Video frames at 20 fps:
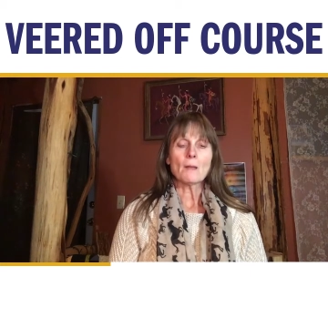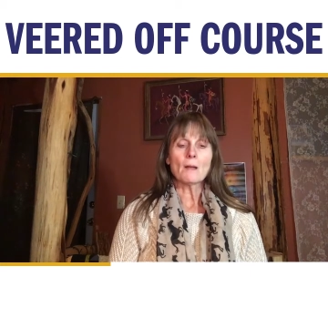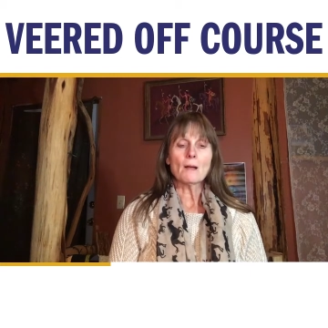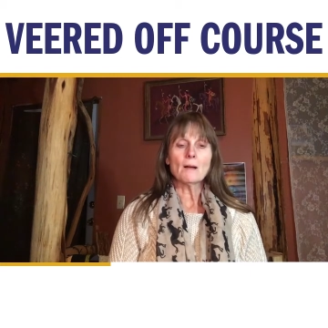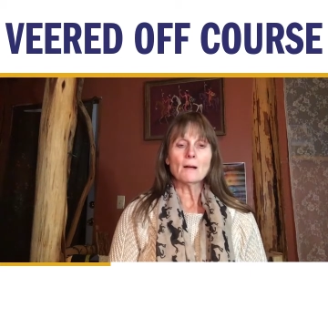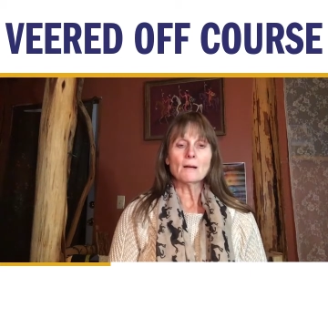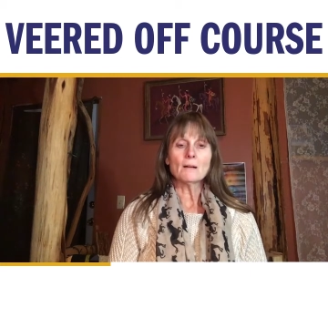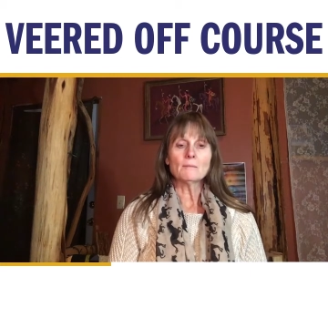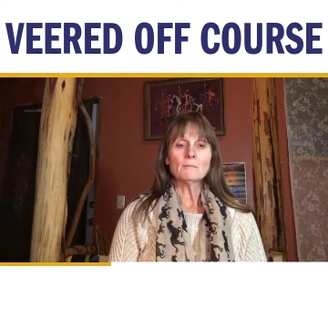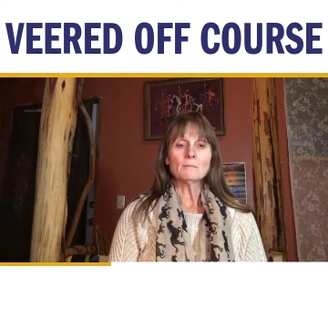
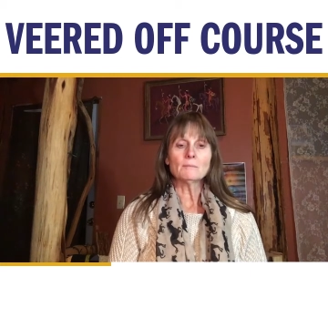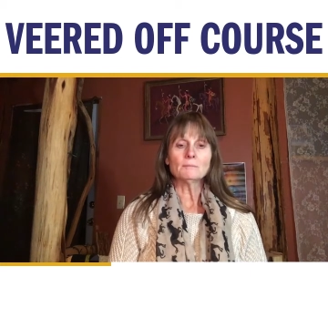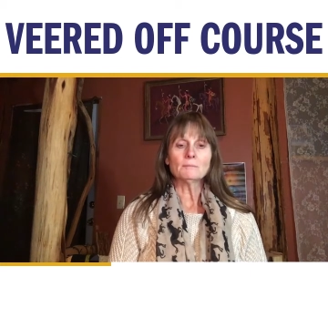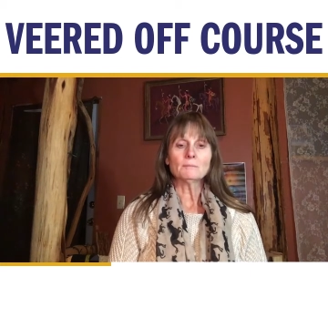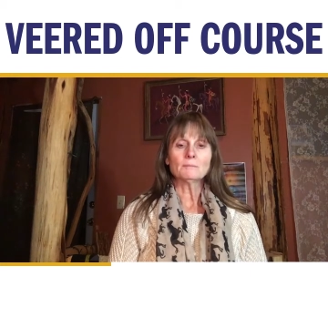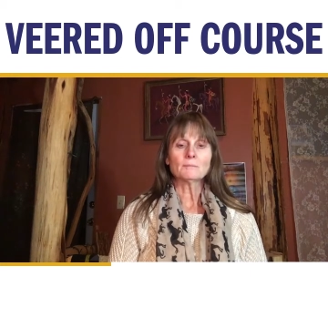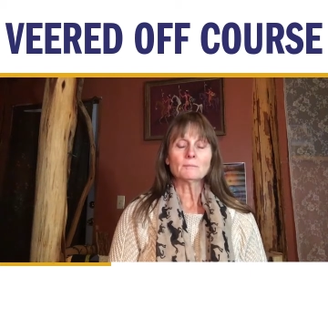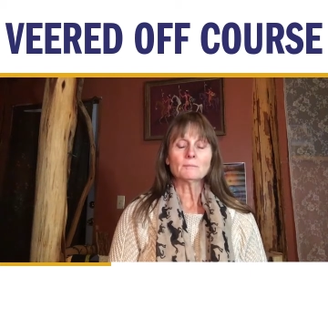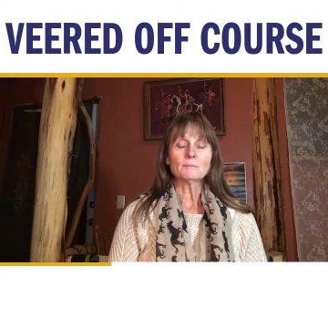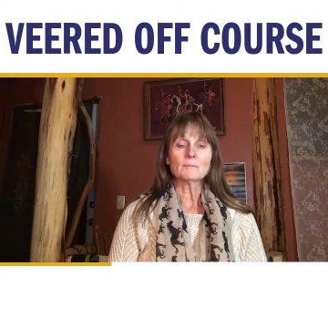
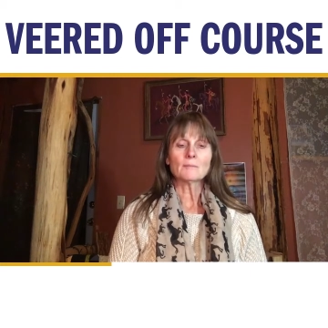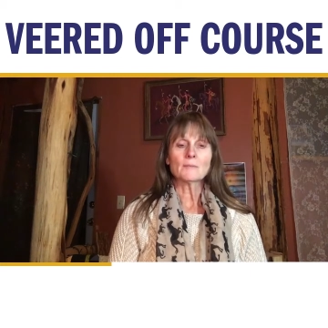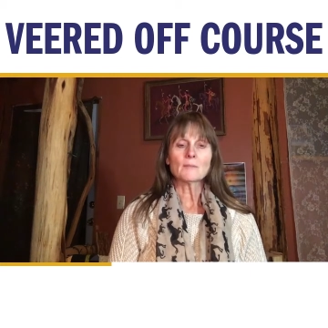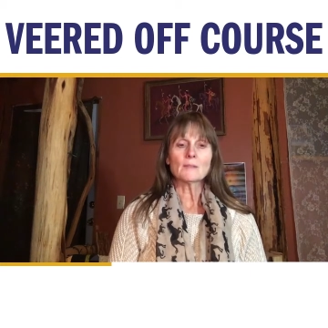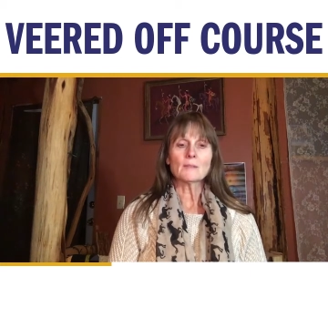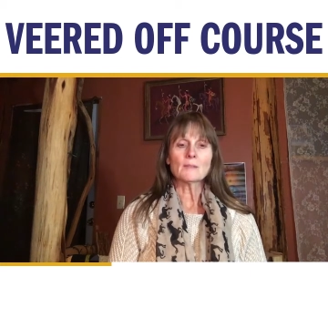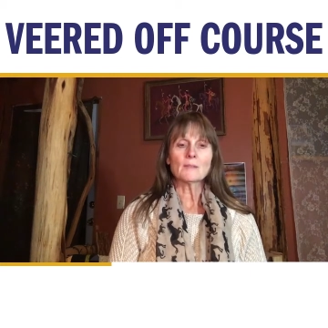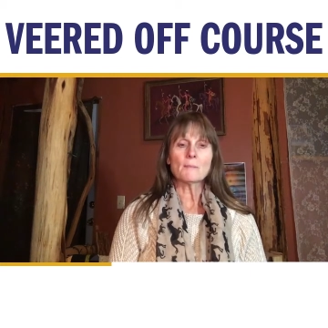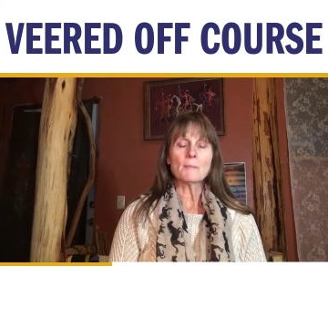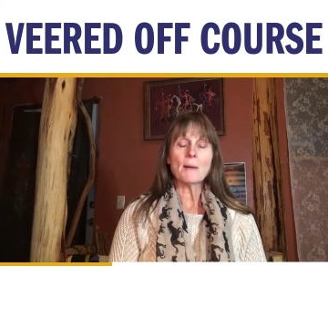
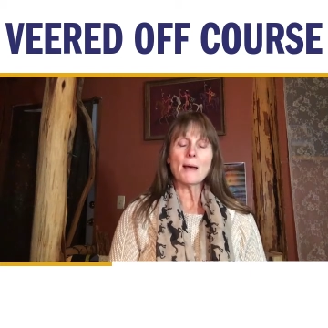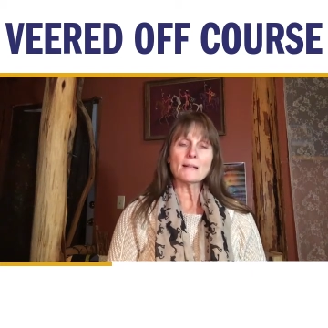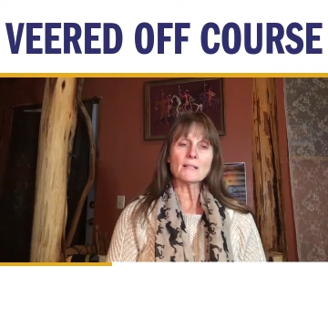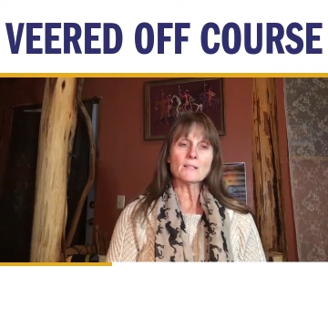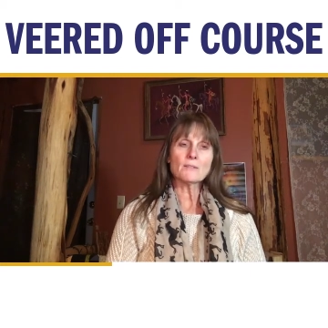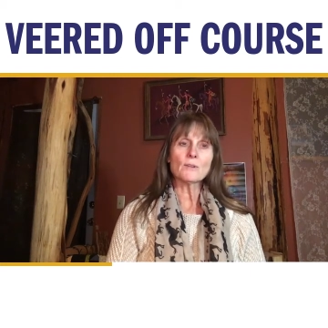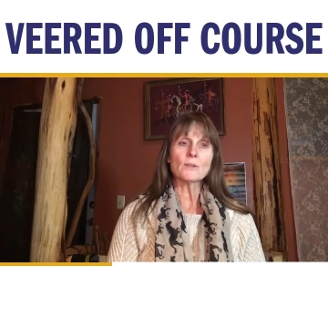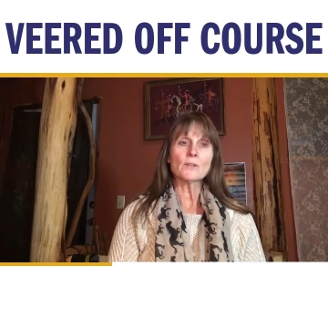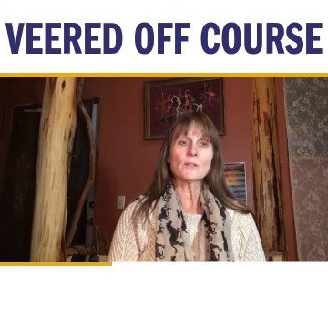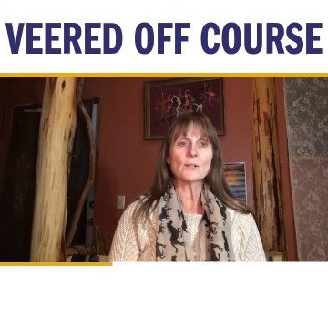The
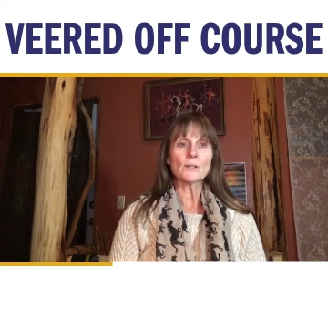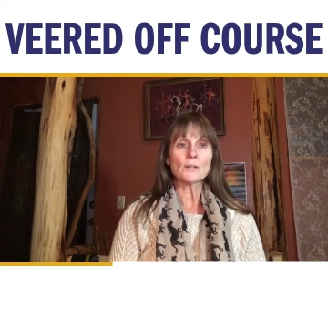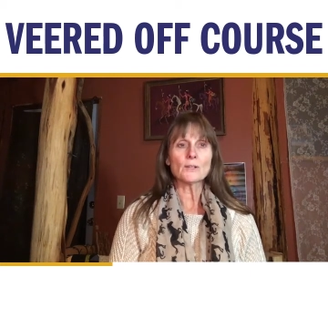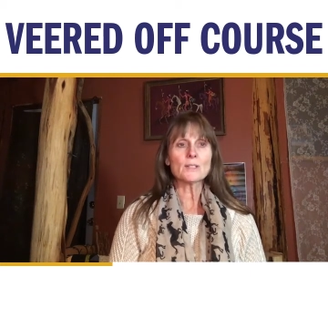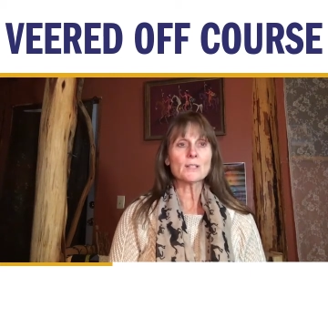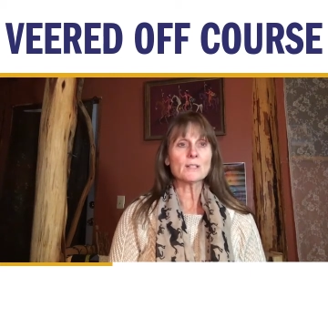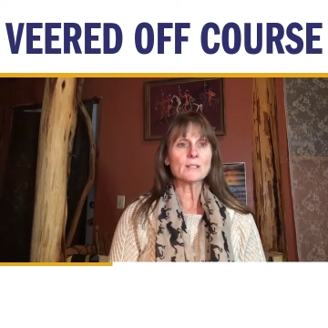past few years,